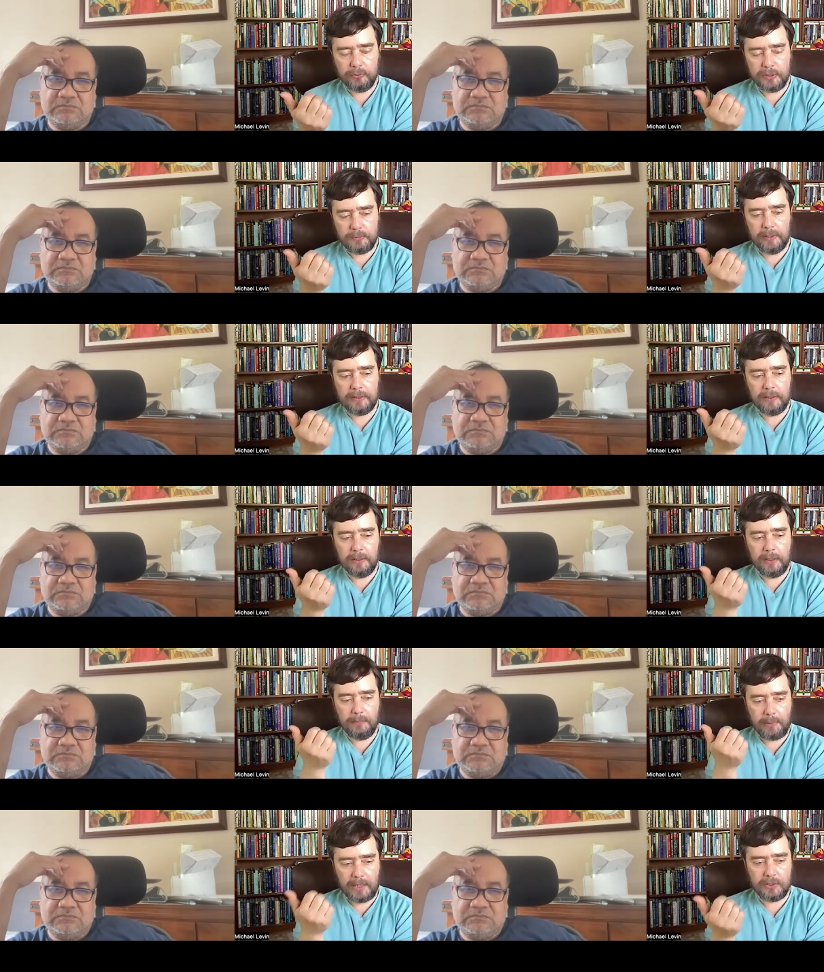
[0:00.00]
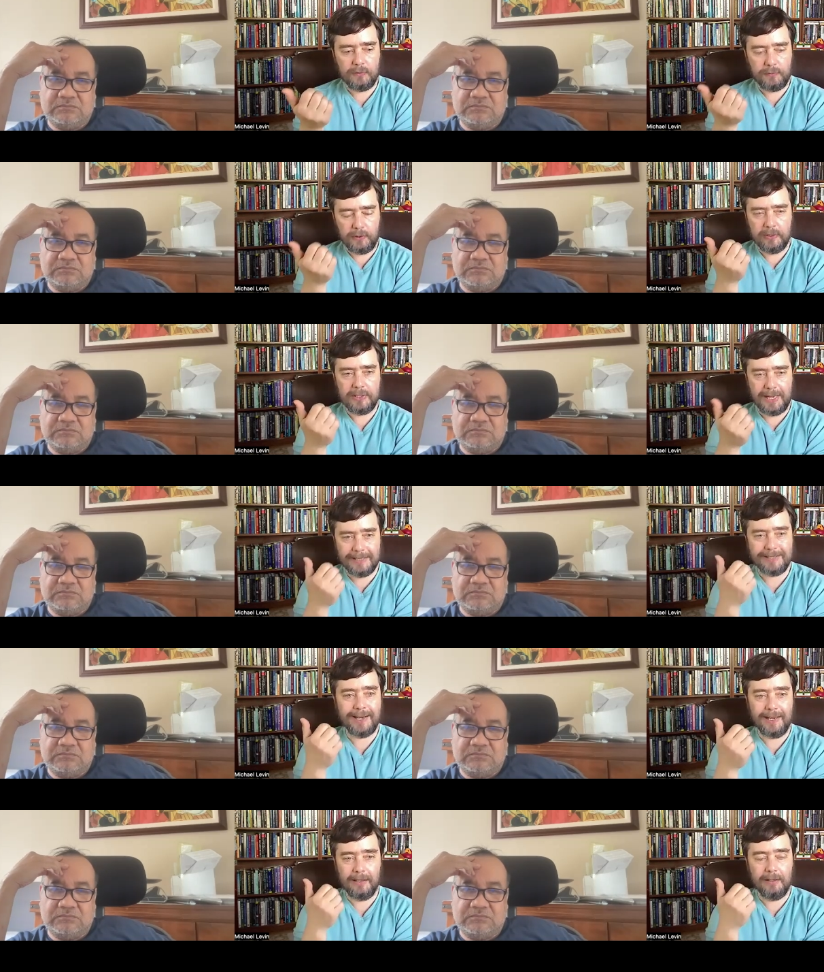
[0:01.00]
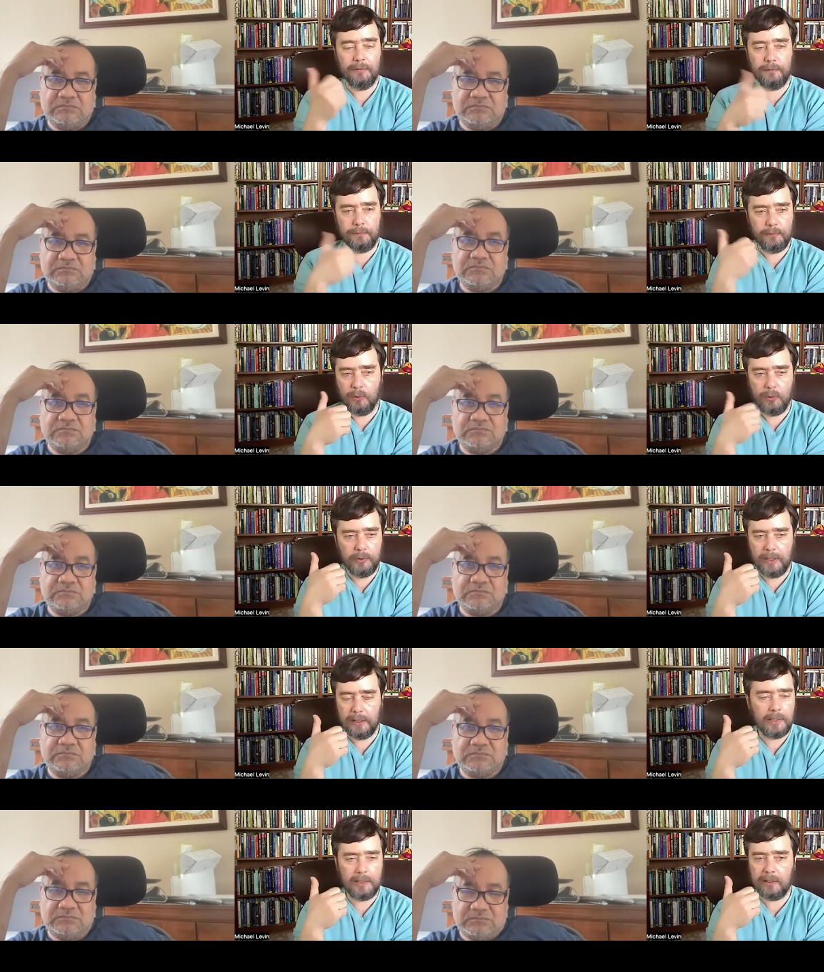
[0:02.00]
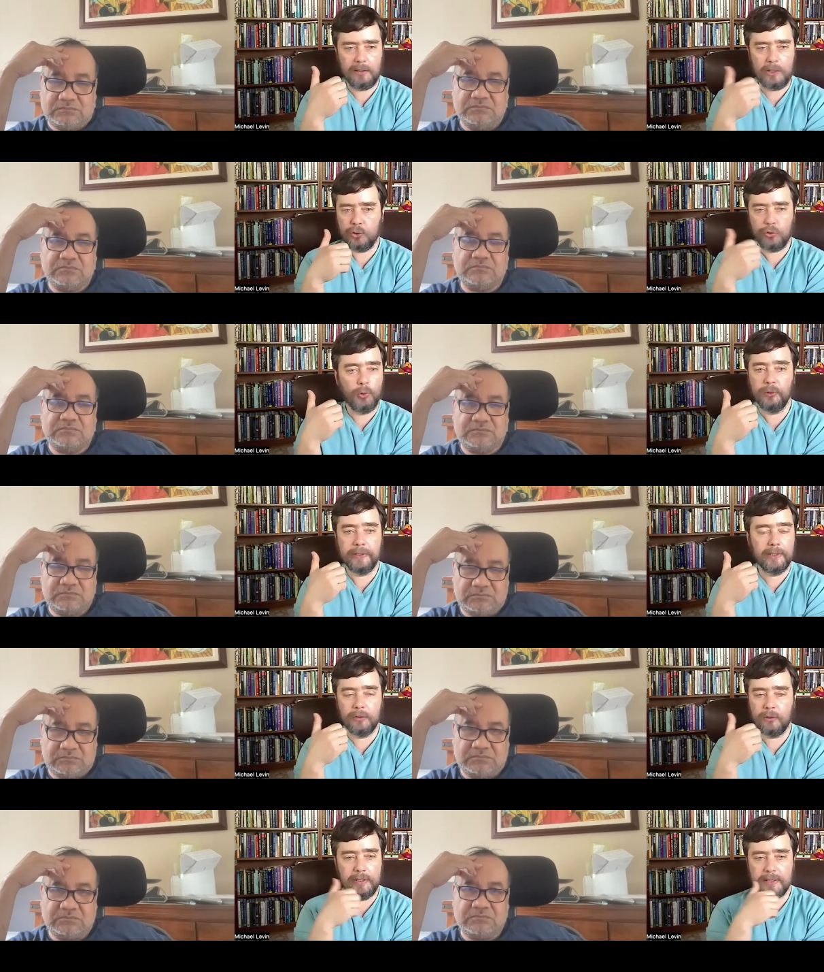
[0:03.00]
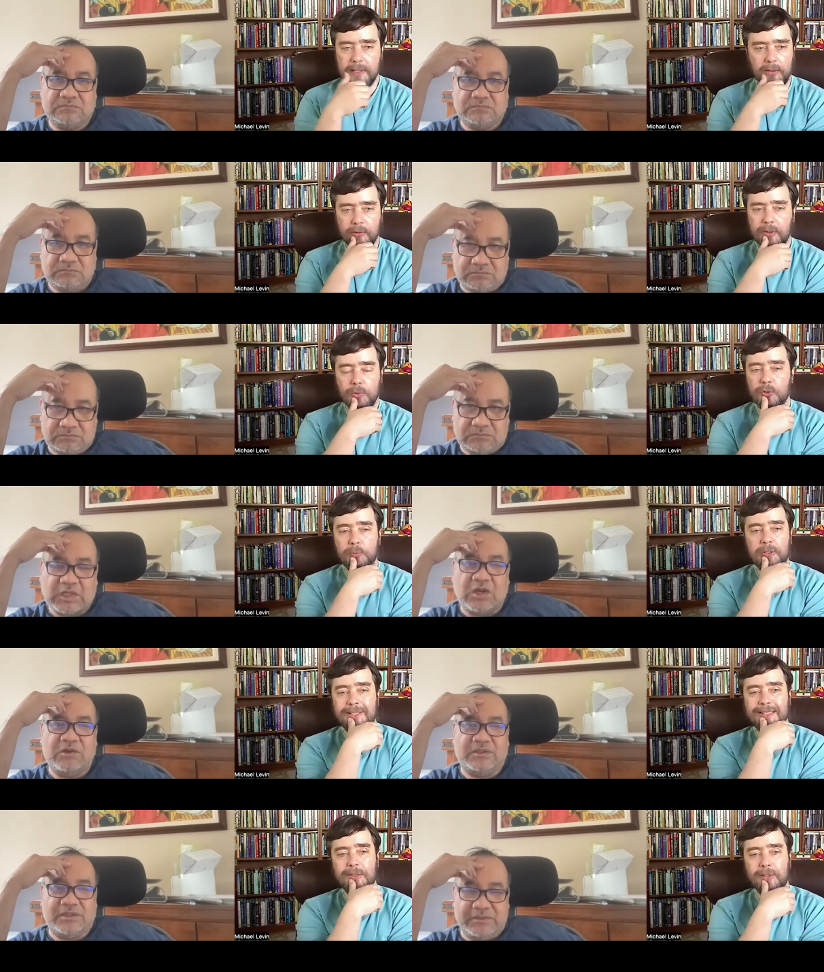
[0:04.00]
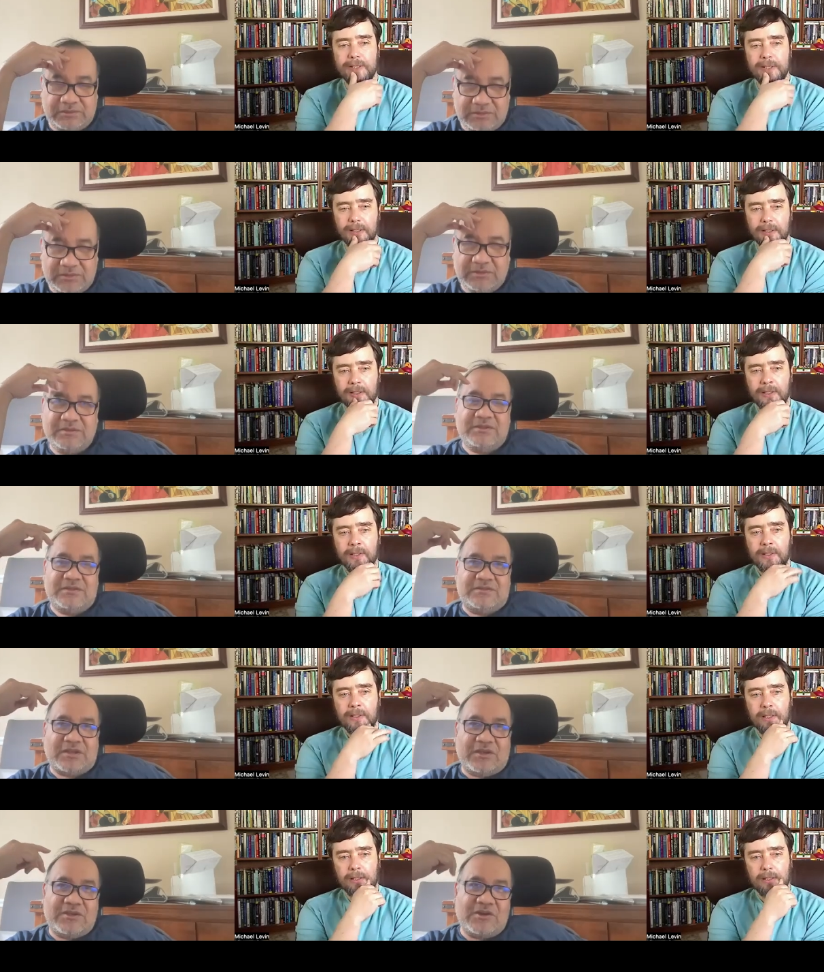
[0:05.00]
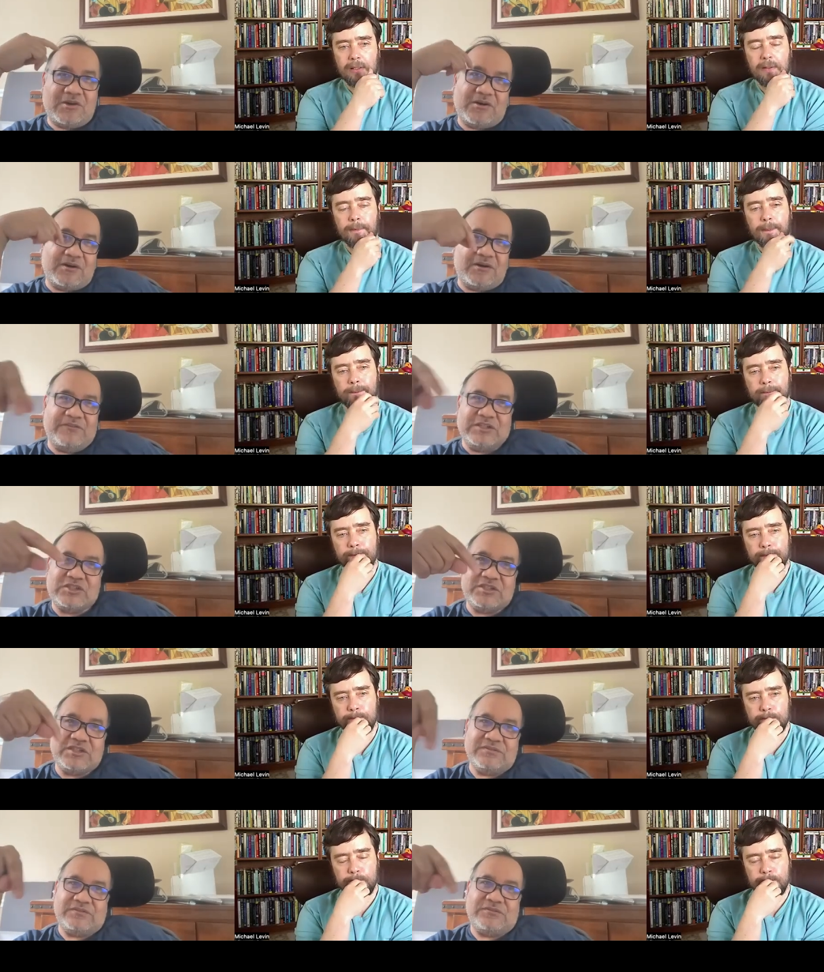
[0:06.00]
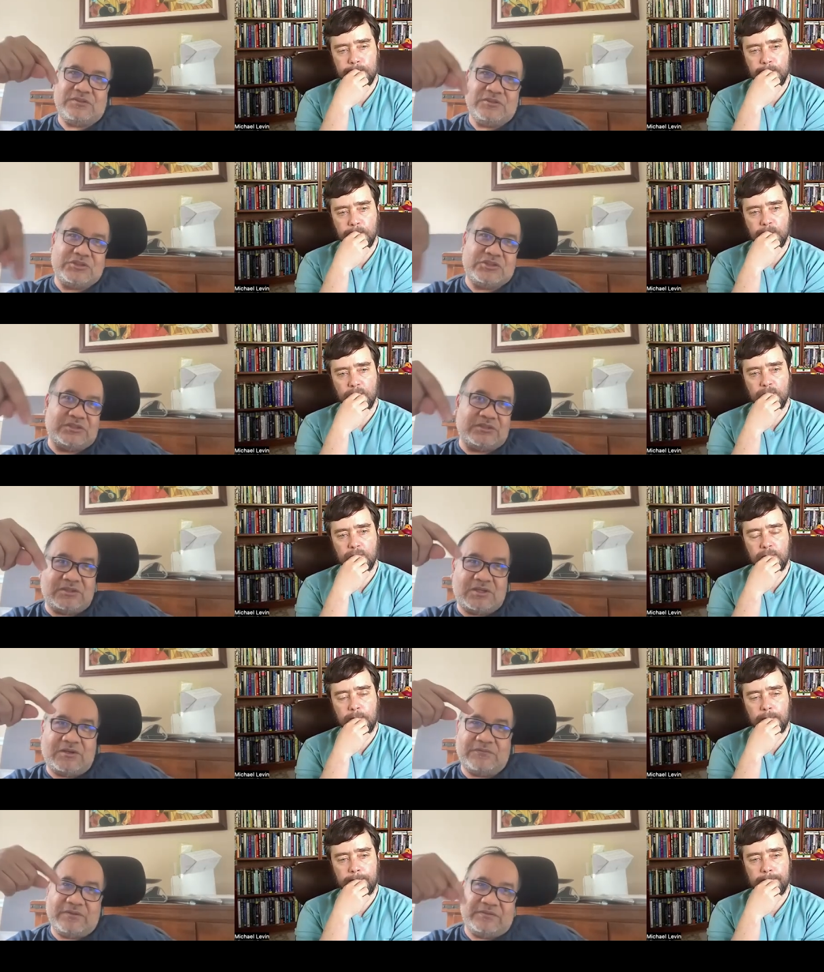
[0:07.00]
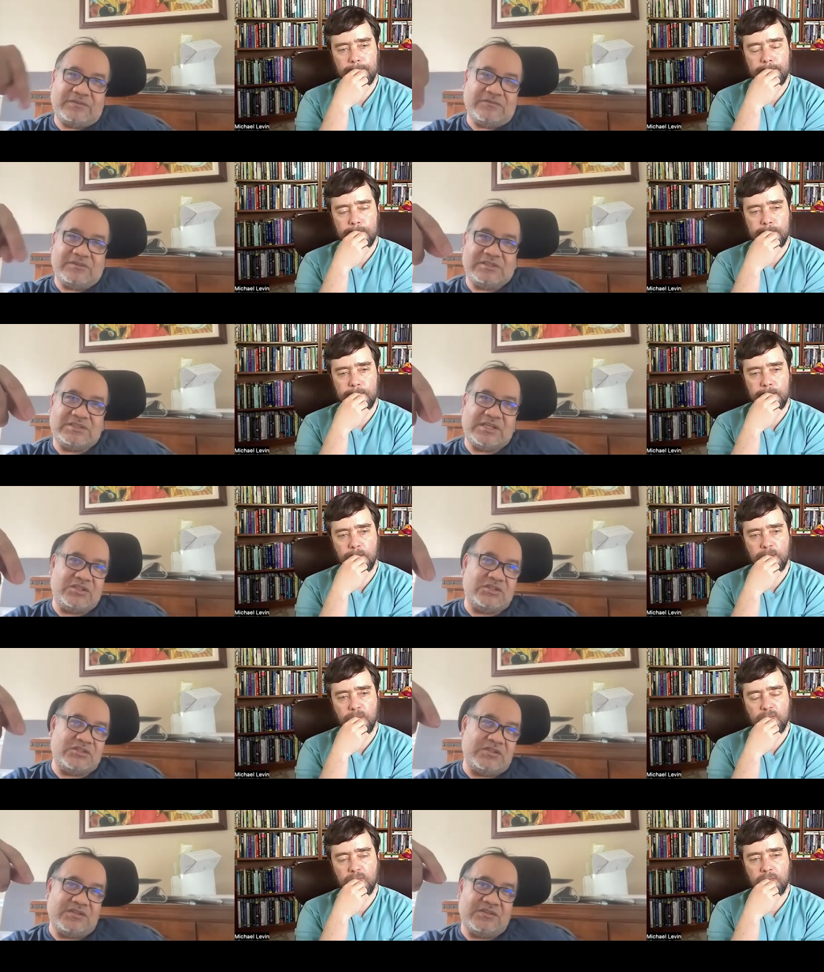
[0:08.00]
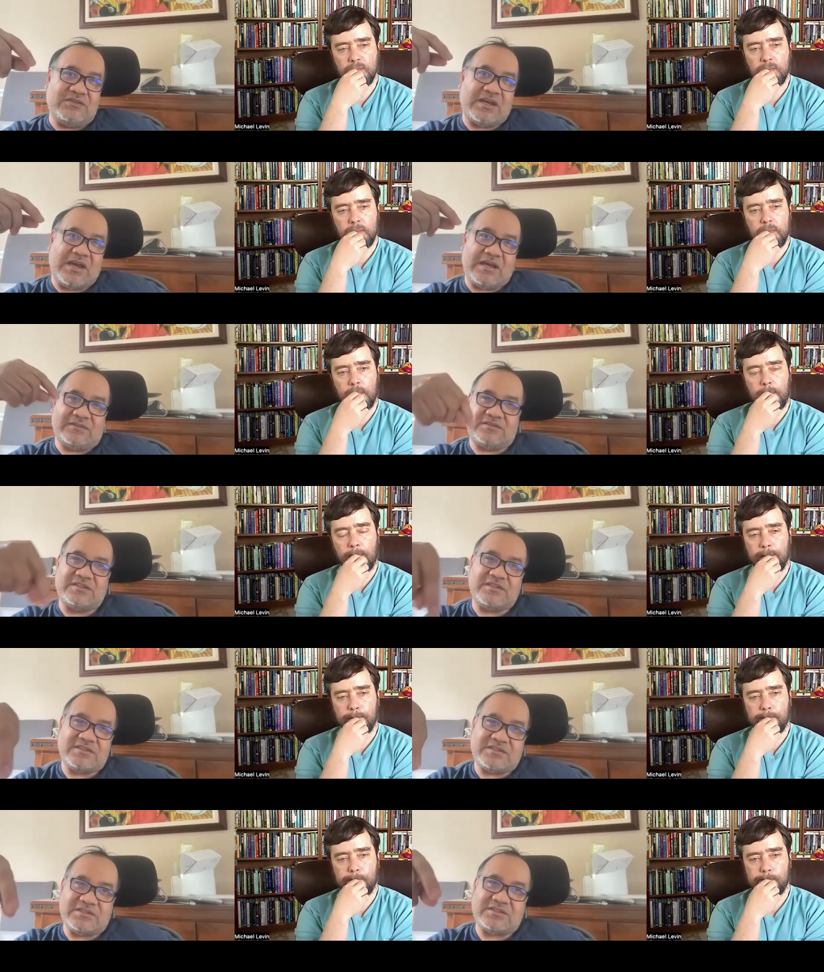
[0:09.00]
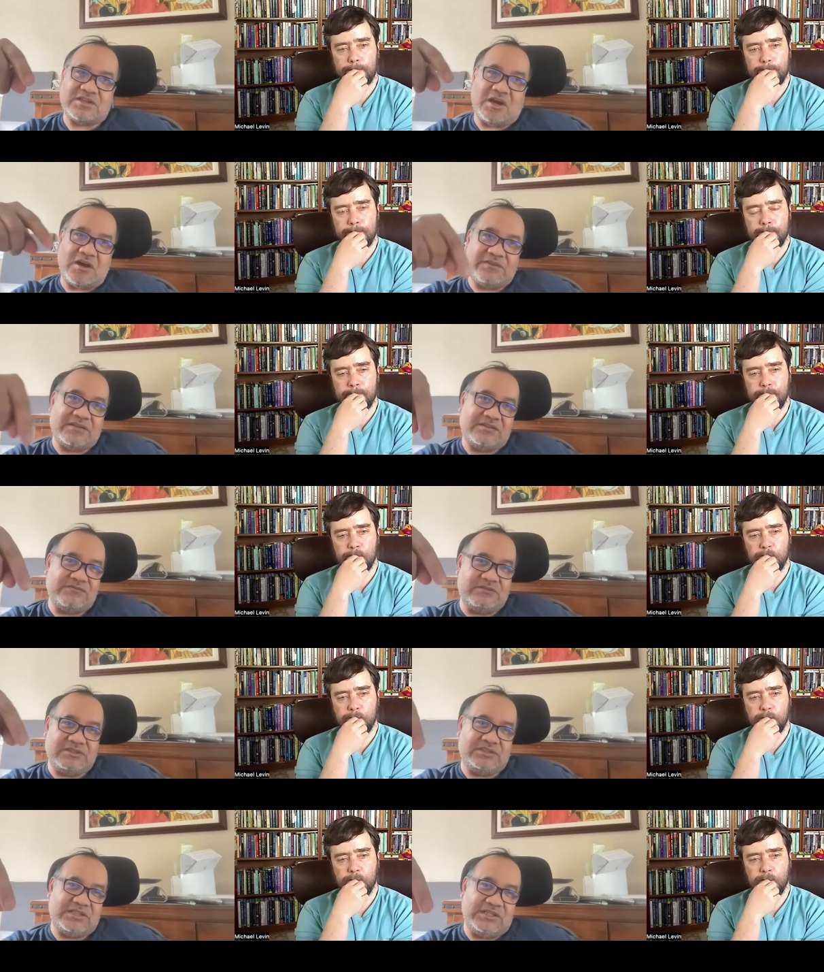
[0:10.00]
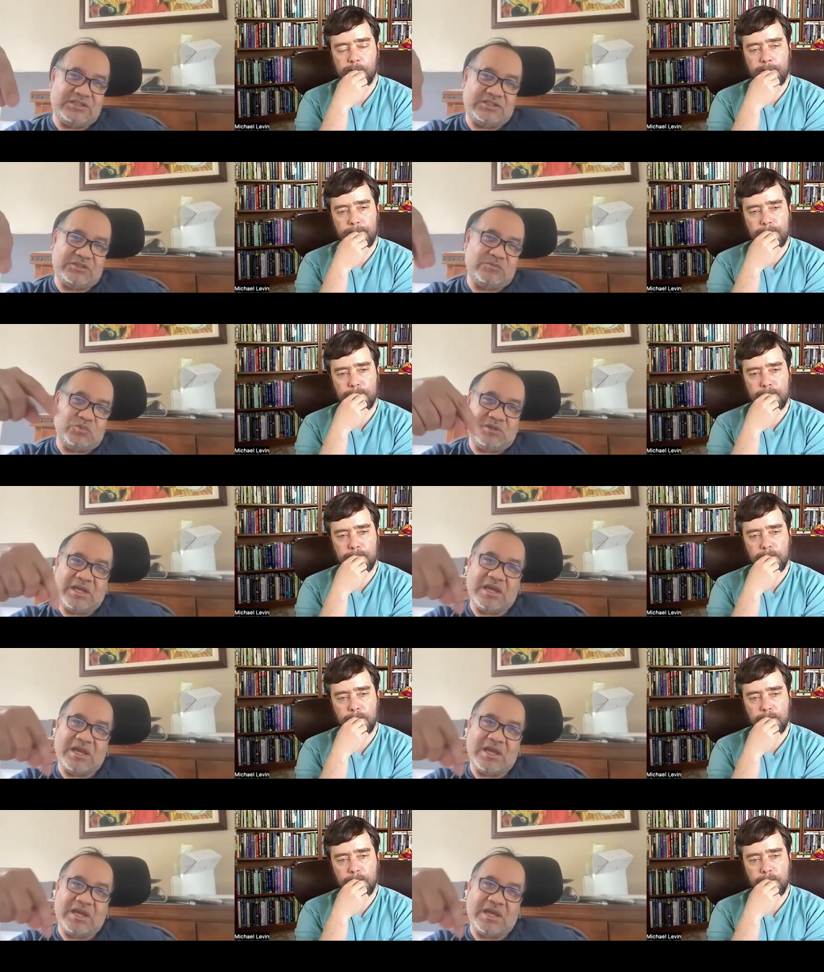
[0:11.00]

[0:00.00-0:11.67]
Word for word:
Speaker 1: with respect to the compassion for others that's got to oh, that that mm-hmm. that should only increase i don't think we should okay. increasing it so
Speaker 2: your vision of the future of a civilization is that the citizens of that civilization would